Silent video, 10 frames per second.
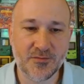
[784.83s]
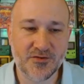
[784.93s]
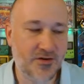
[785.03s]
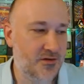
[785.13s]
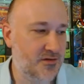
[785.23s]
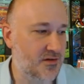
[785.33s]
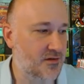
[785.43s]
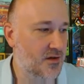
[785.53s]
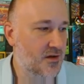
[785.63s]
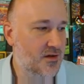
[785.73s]
shuttles
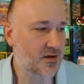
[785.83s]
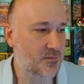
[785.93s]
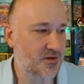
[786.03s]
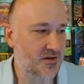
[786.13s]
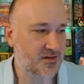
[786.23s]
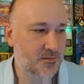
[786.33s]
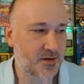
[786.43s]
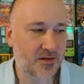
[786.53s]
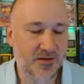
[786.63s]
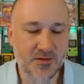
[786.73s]
and completing some
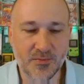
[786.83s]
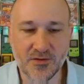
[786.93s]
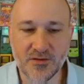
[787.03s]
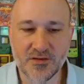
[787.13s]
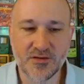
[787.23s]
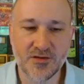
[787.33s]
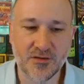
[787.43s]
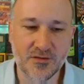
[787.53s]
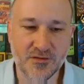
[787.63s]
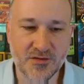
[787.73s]
galaxy builds.
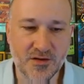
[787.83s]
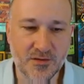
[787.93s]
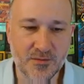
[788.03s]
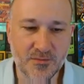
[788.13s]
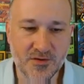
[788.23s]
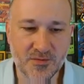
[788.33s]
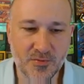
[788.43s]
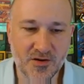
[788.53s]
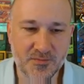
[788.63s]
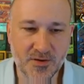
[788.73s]
So there's a
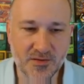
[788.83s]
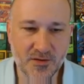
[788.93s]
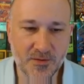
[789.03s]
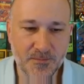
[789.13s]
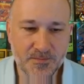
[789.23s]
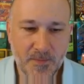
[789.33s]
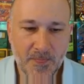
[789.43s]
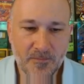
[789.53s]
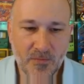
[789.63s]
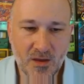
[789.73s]
prospect there.
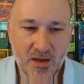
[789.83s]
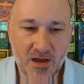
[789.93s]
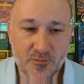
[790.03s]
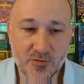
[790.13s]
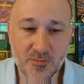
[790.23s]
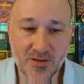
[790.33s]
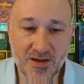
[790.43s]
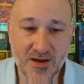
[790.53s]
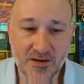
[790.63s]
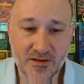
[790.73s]
Admiral
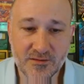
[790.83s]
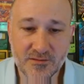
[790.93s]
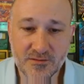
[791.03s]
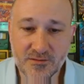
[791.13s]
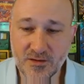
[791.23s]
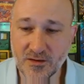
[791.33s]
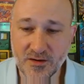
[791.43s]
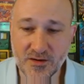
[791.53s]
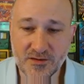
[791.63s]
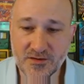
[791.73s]
Black.
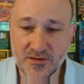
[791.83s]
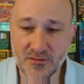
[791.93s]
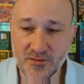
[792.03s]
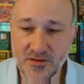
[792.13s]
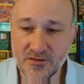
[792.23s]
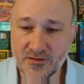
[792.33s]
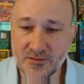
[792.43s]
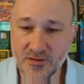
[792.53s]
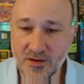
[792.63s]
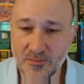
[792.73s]
Alright, so he is
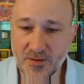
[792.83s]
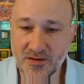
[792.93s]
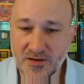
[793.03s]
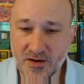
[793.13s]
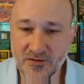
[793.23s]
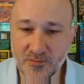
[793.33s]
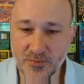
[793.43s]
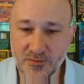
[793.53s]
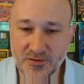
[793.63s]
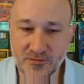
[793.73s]
showing up as actually
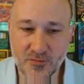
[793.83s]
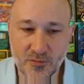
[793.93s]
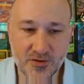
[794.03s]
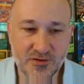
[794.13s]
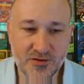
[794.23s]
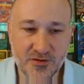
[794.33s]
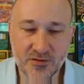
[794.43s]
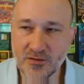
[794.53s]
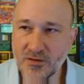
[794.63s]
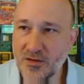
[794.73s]
boosting voyages
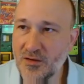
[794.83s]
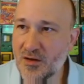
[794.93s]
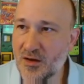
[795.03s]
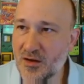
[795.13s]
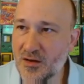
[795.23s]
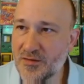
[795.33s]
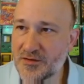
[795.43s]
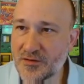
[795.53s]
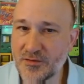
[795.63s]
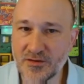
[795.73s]
here. And
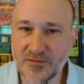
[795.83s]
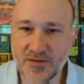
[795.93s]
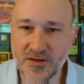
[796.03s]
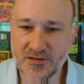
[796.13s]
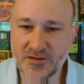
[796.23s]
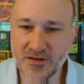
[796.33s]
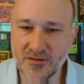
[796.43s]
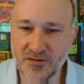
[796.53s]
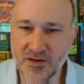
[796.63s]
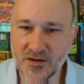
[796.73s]
that's owing to the fact, let's take a
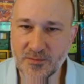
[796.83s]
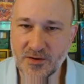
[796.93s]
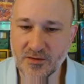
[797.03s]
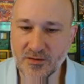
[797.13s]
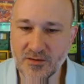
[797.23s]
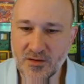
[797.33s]
look at him here.